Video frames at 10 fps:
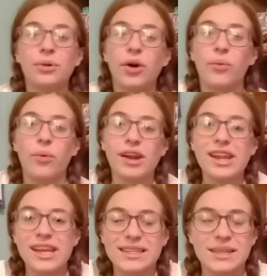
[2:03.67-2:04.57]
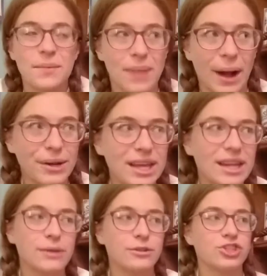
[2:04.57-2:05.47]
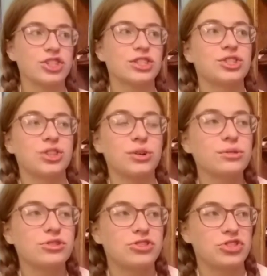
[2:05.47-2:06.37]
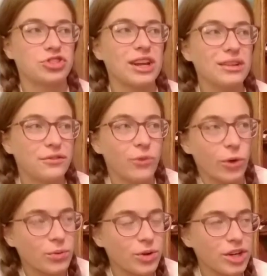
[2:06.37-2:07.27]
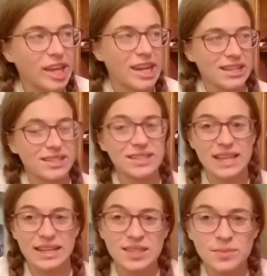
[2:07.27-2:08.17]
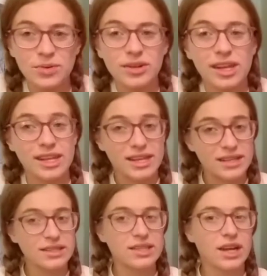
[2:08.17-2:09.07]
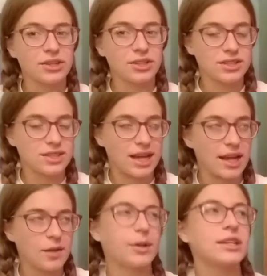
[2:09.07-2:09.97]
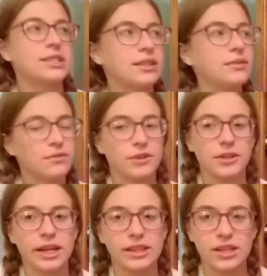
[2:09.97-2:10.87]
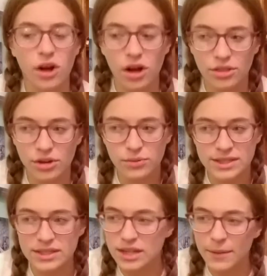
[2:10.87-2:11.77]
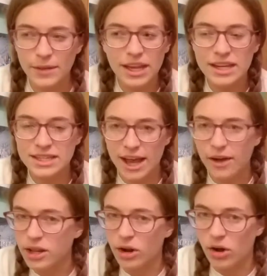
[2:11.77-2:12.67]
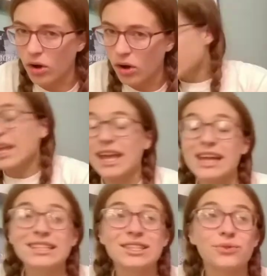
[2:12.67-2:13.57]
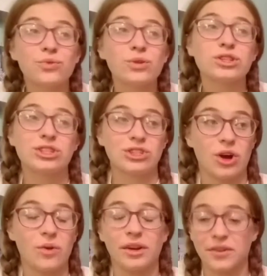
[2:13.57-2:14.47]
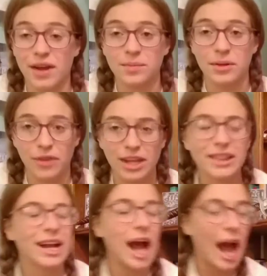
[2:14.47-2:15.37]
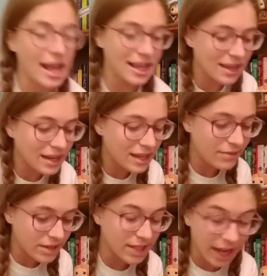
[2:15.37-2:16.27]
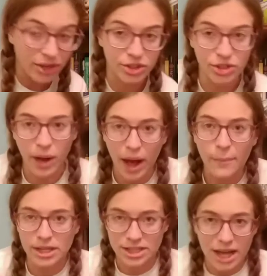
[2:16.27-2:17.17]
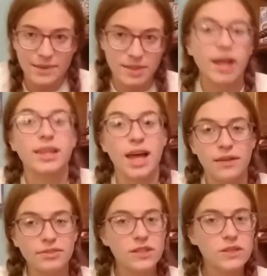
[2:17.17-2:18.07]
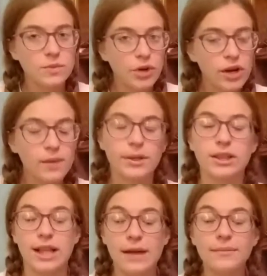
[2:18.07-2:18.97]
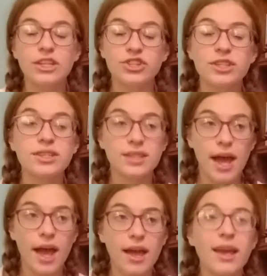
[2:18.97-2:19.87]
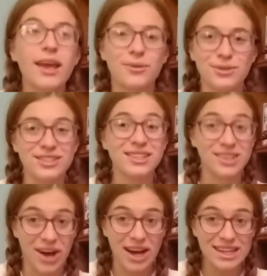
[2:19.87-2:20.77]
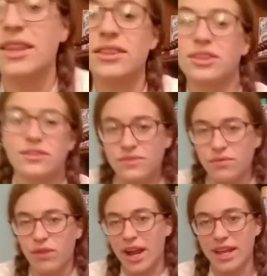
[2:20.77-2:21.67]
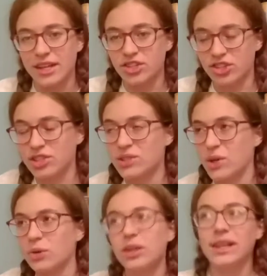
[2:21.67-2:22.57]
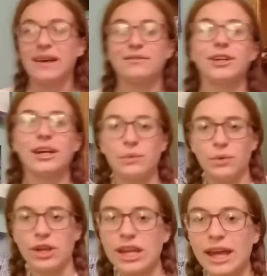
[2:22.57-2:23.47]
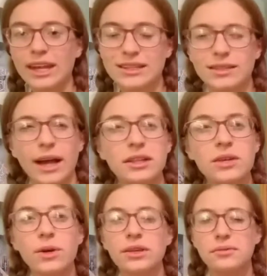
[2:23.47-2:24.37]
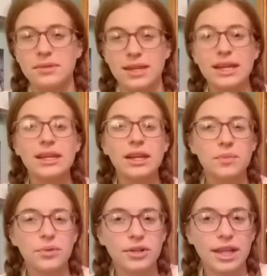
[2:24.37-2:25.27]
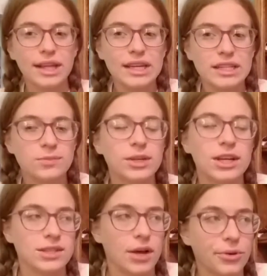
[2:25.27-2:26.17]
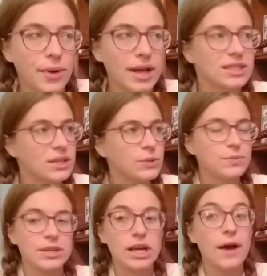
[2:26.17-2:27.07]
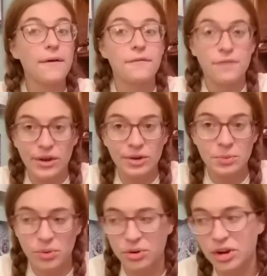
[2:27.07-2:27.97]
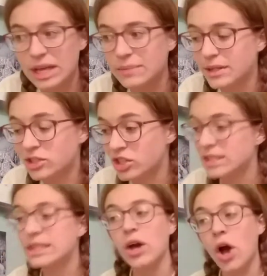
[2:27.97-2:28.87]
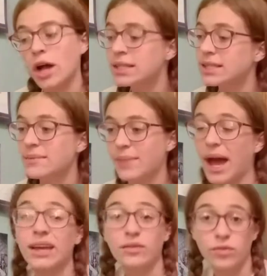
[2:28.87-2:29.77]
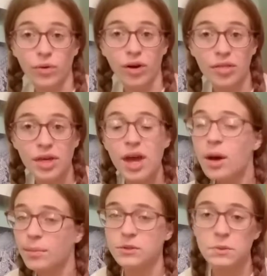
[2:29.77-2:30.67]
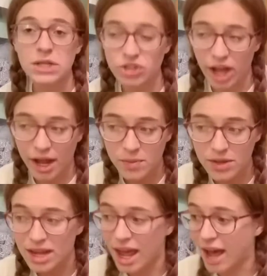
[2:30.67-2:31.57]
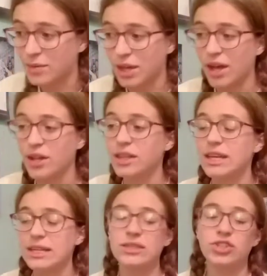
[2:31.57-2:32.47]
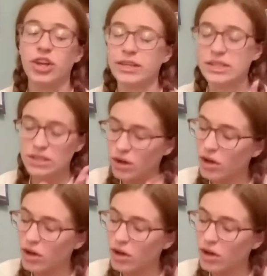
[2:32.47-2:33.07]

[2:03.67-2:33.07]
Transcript: know what it is about it. It was just so straightforward and accessible and easy to understand, but it didn't feel like the author was dumbing it down at all. It was so incredibly funny. I can't even tell you how many times I laughed in this book, but let me just say, it was a lot. The writing is just so clever and witty, and exactly what you need in a book like this, because otherwise it would be very boring, but just the constant back and forth between Jackaby and Abigail is just,